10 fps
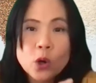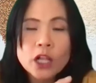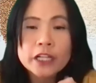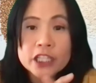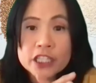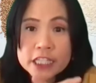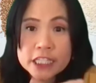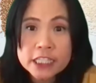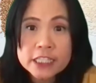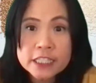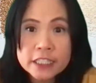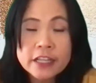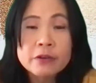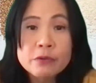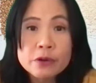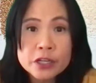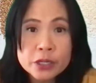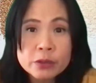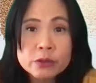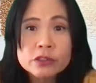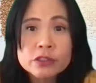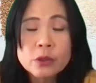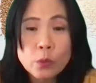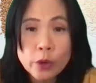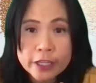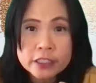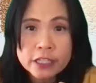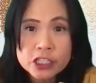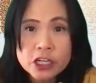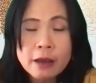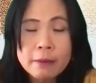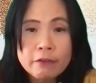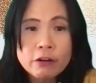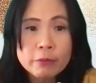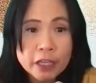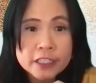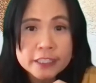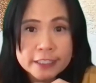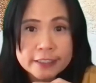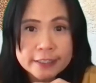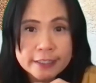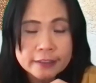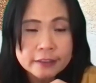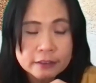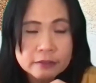quality consistent and reduce the wastage coming from inconsistencies.